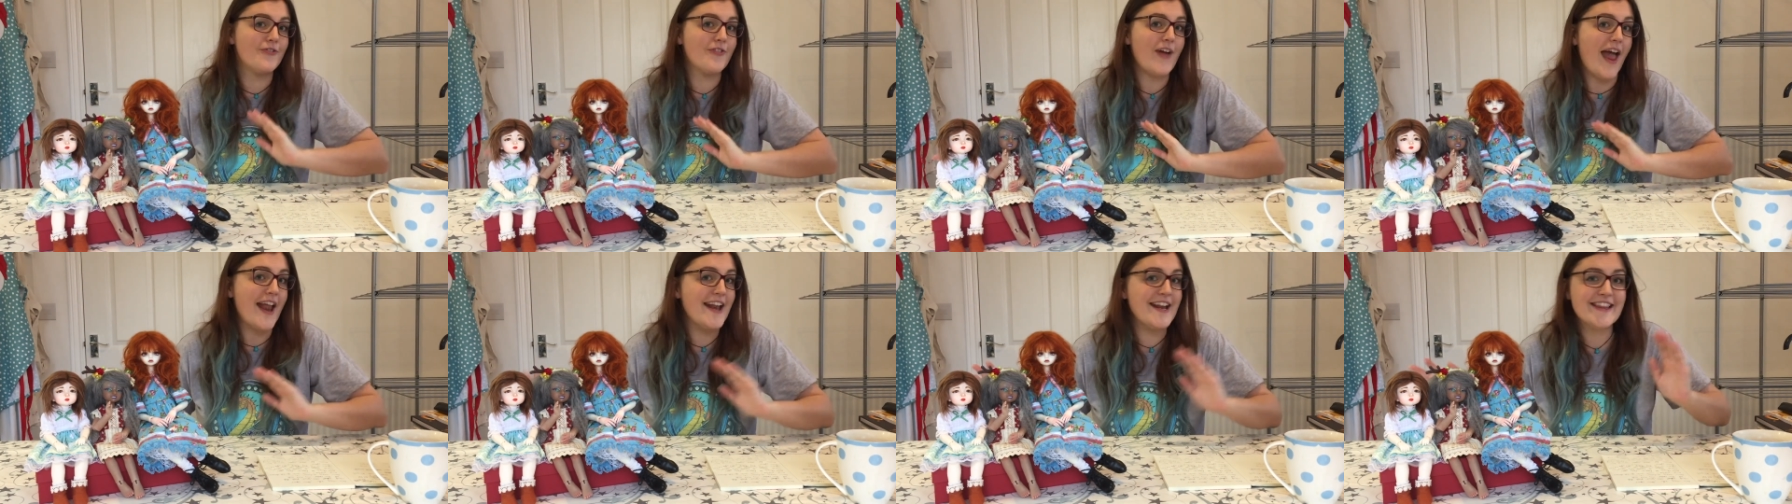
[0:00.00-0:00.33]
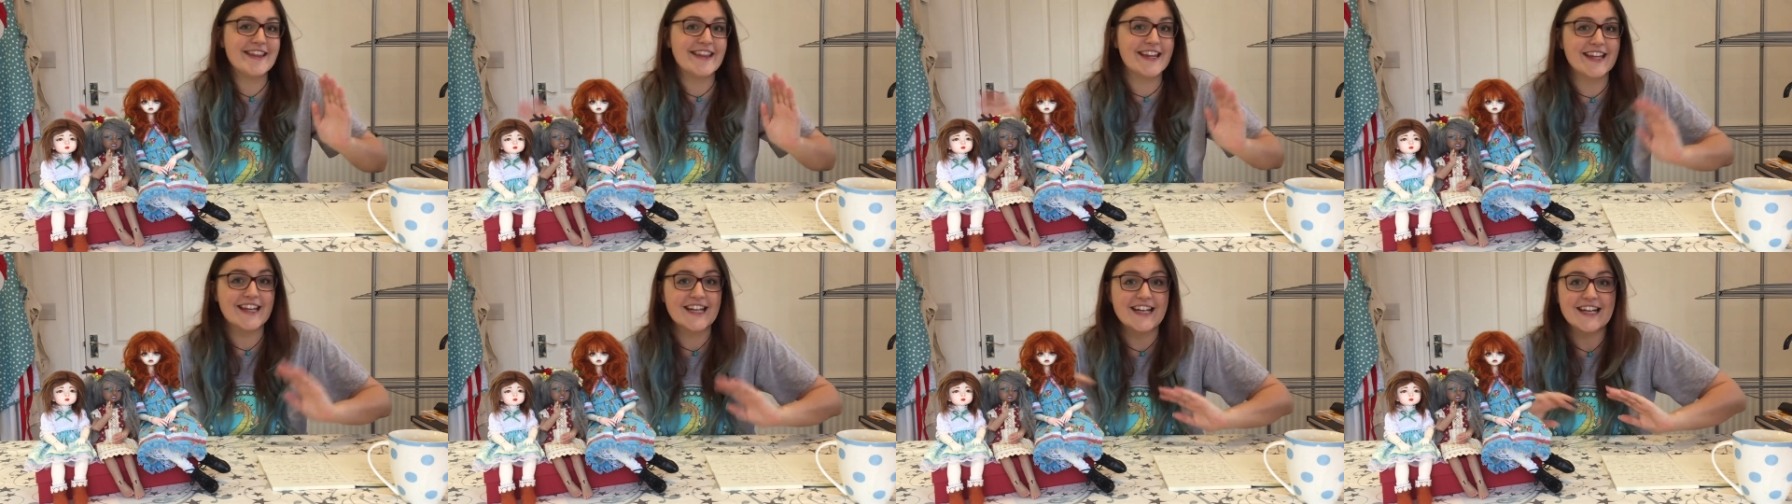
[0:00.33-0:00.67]

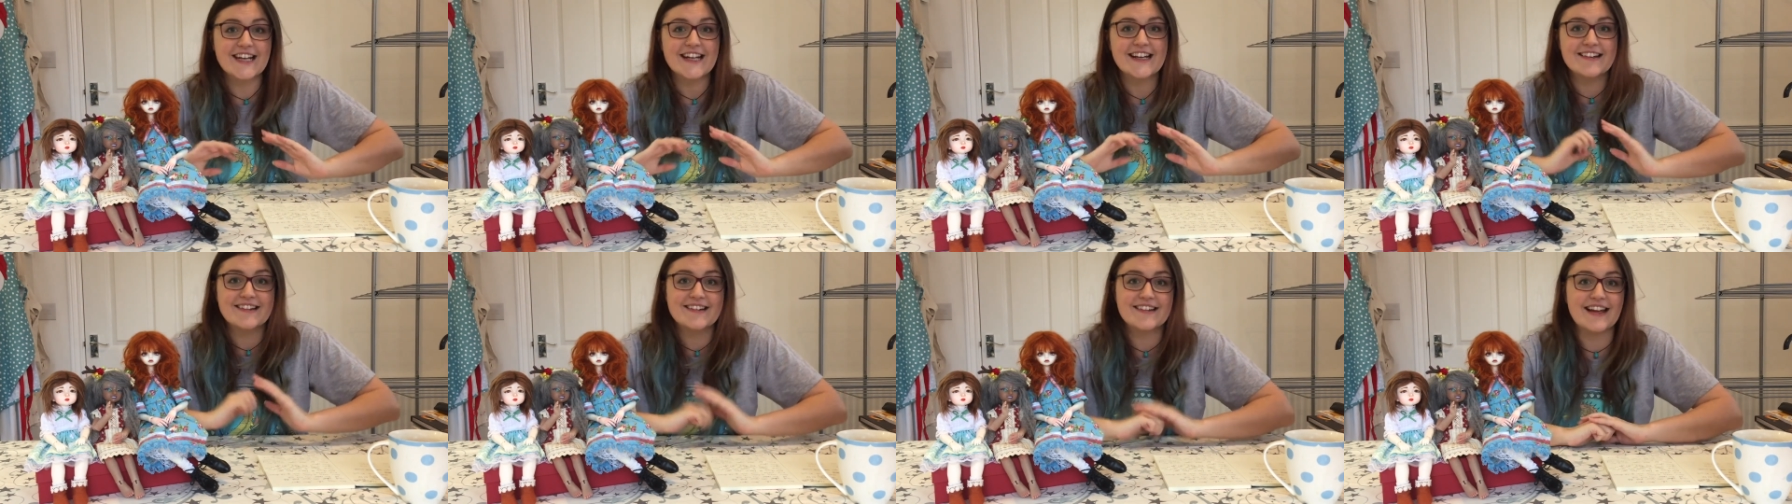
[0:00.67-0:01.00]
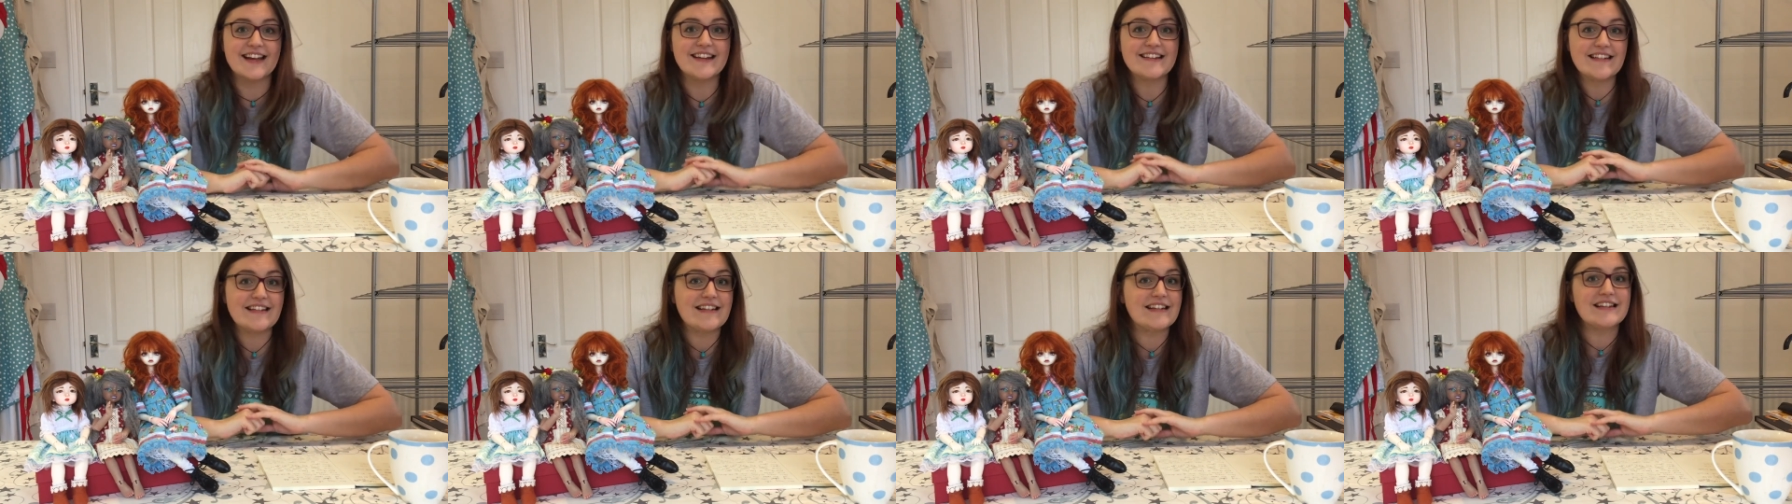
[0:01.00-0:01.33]
anything that
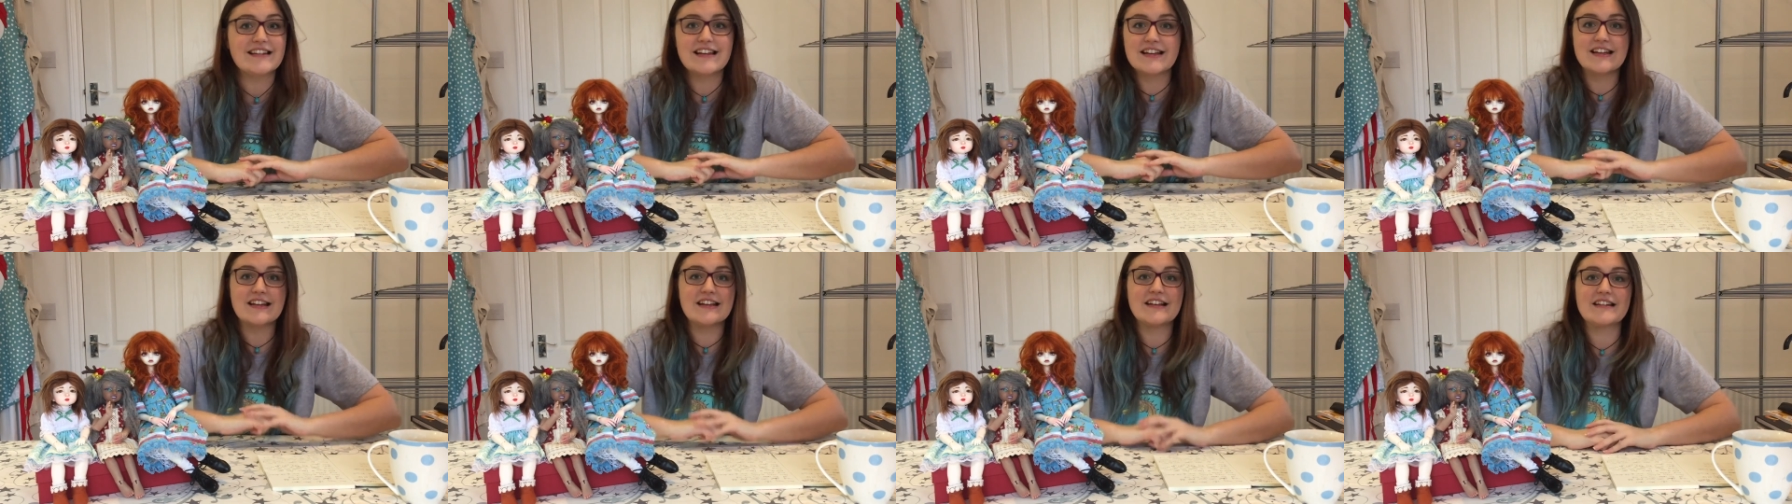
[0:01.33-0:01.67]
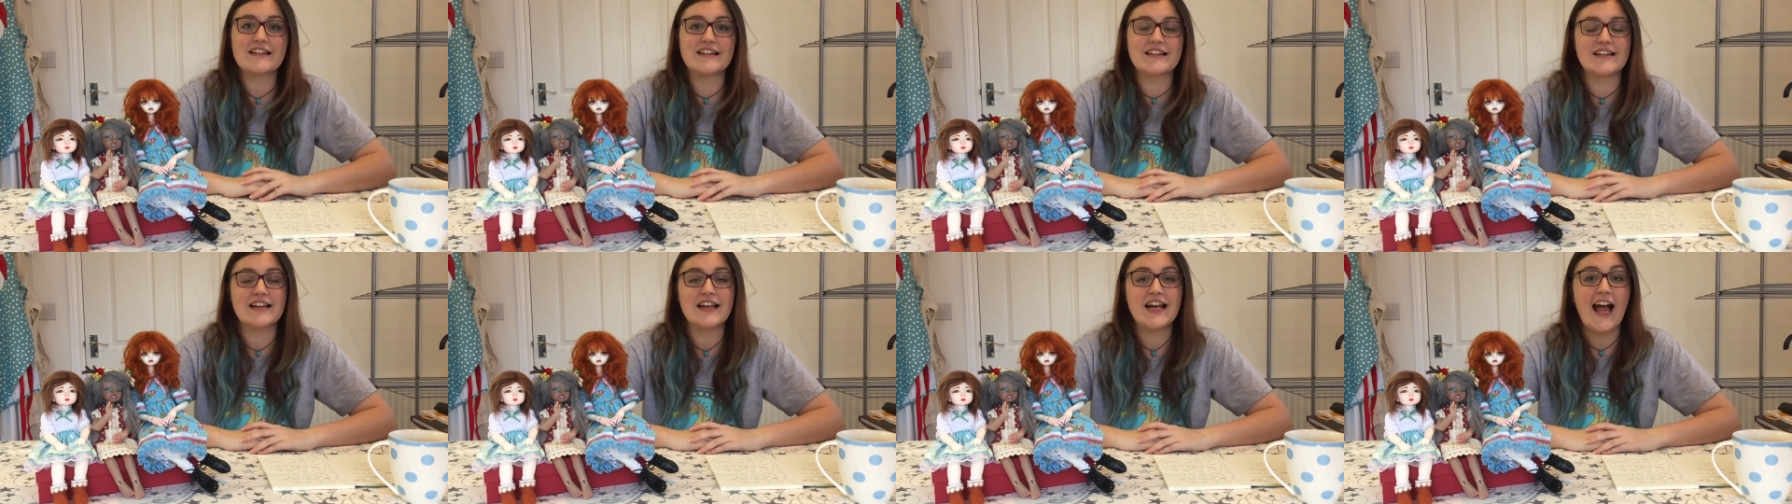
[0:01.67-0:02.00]
exists that
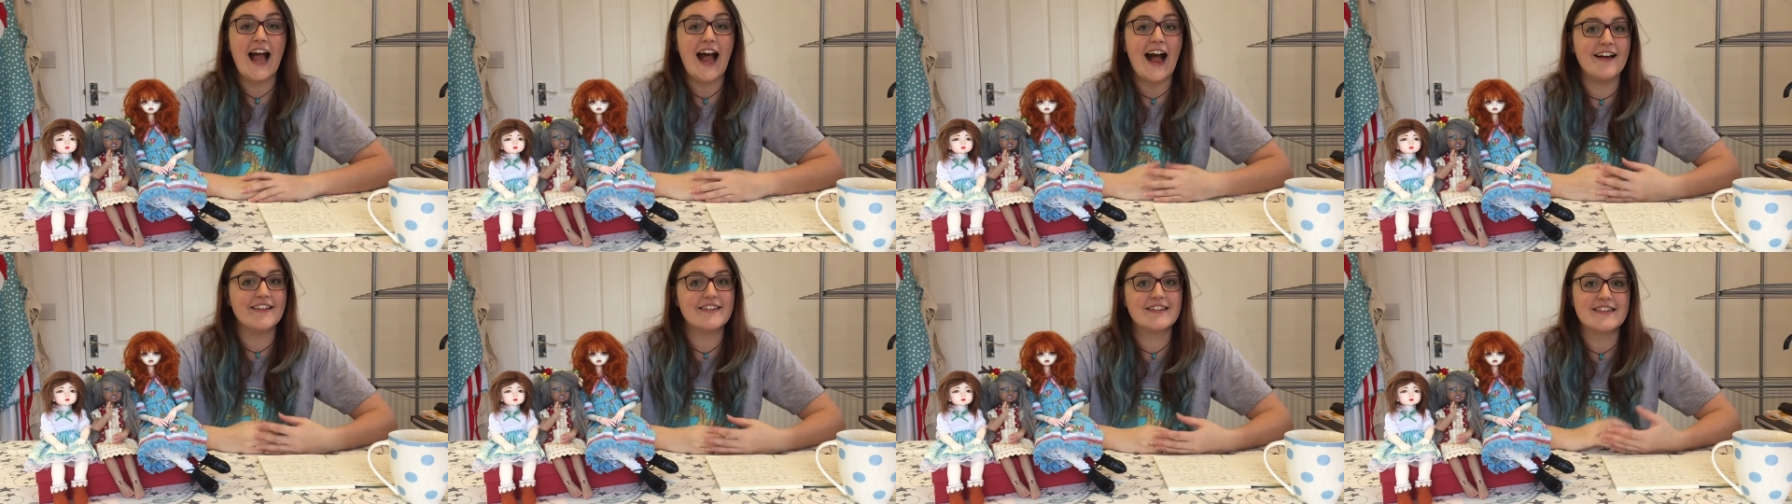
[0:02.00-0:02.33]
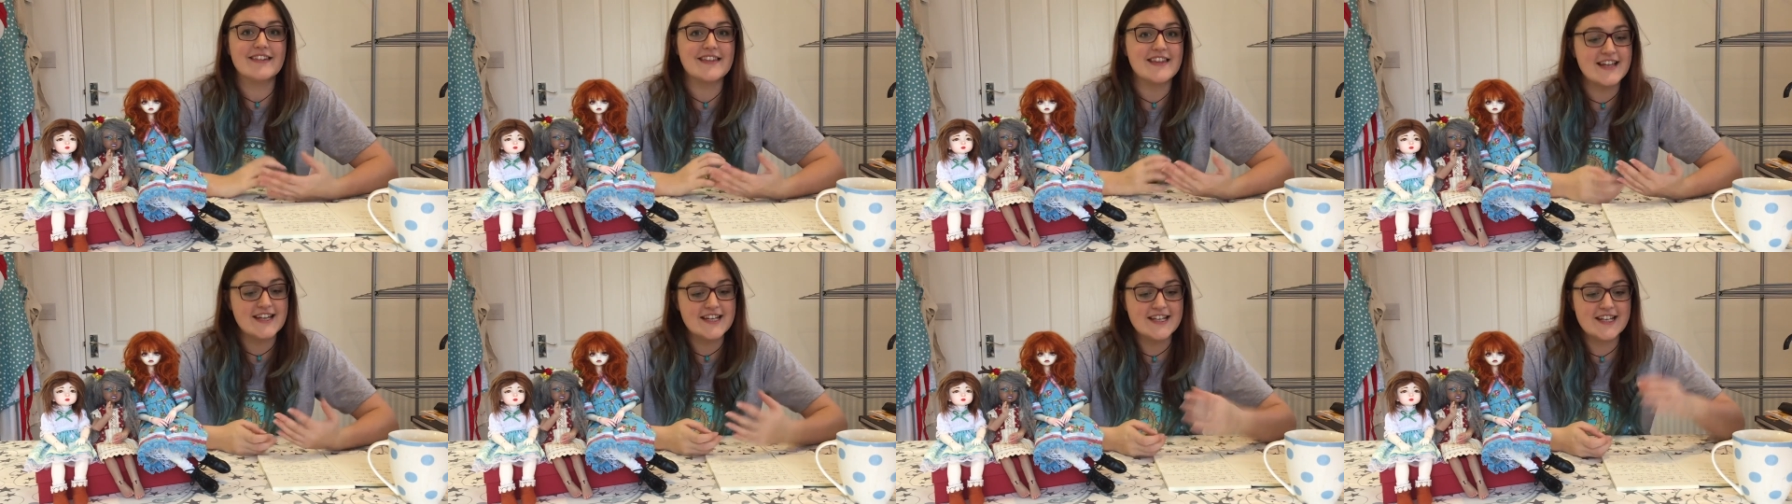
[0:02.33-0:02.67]
is as
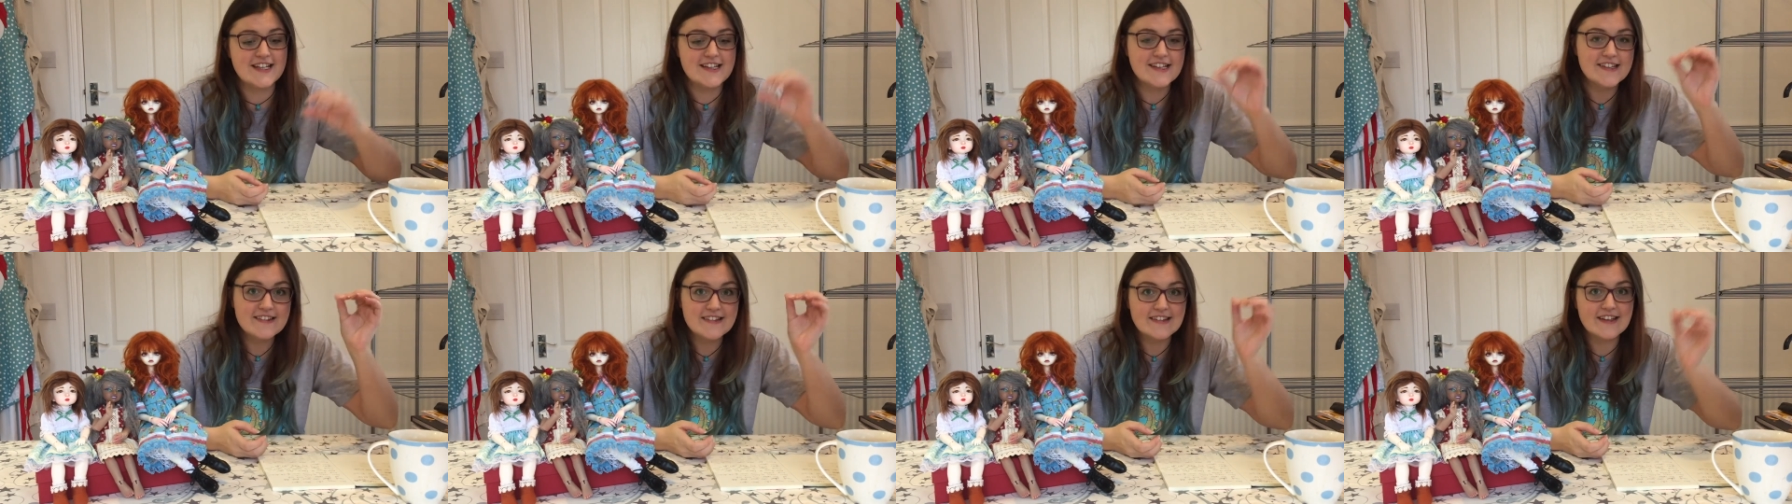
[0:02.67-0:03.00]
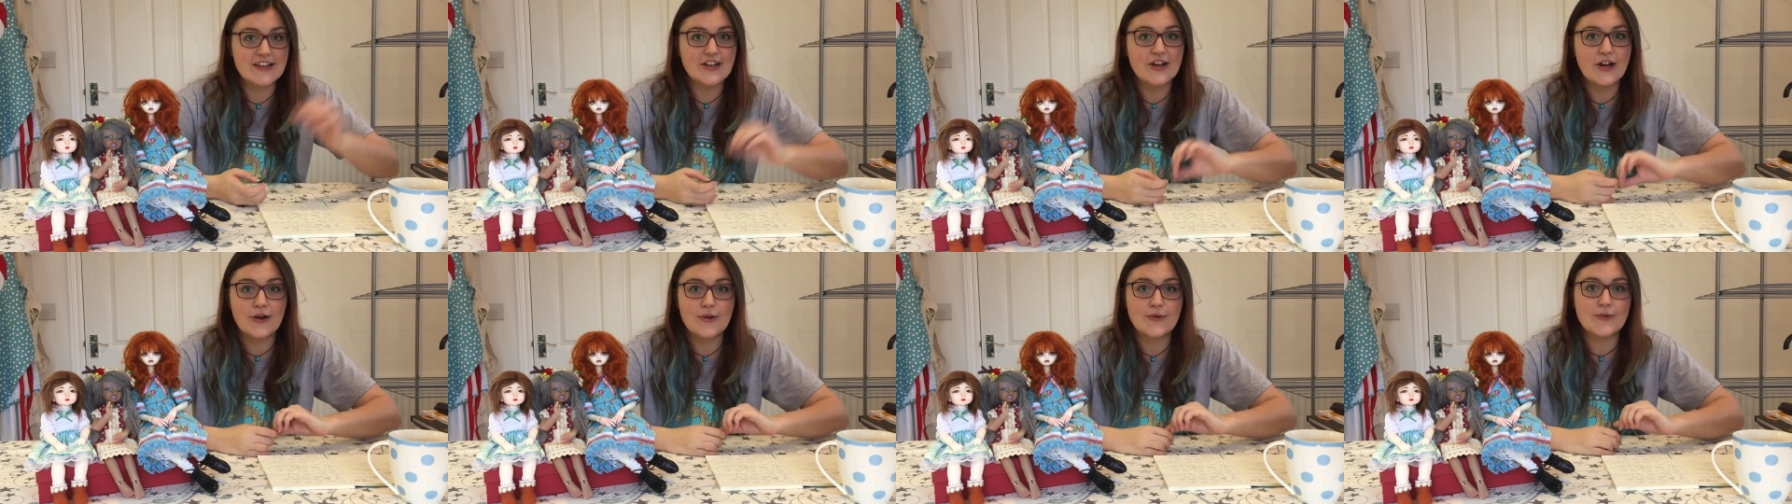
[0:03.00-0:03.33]
thin as,
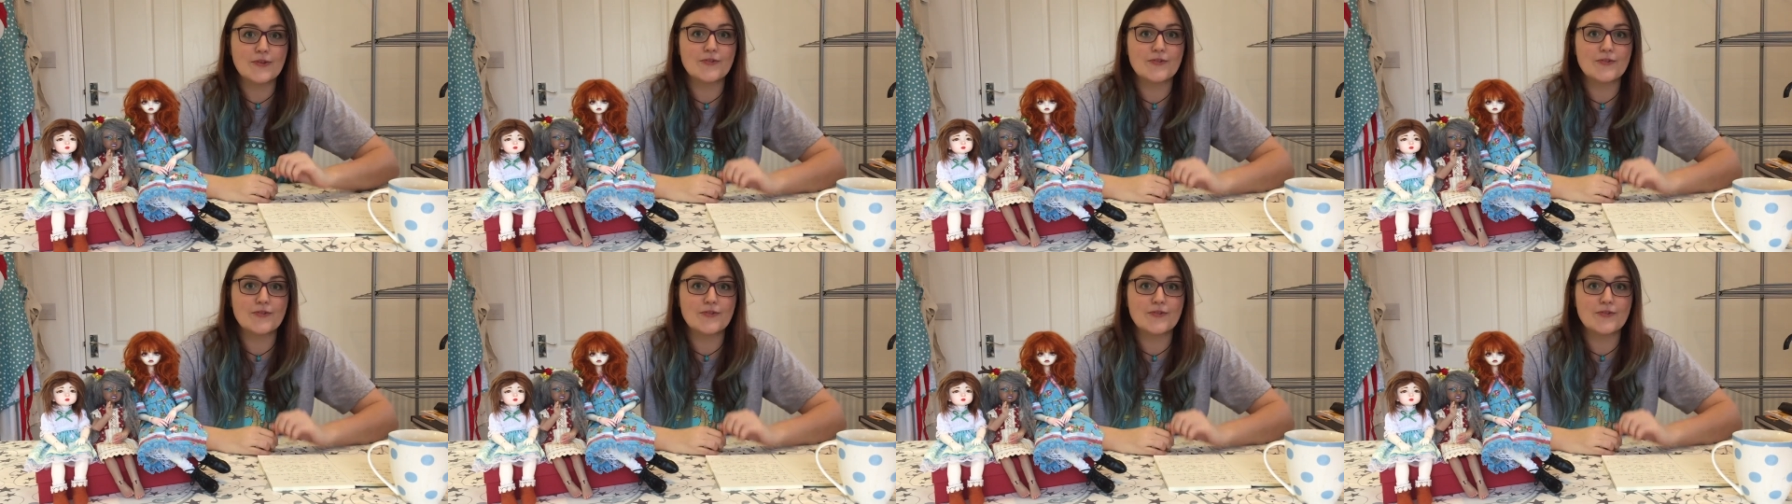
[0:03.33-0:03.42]
you know,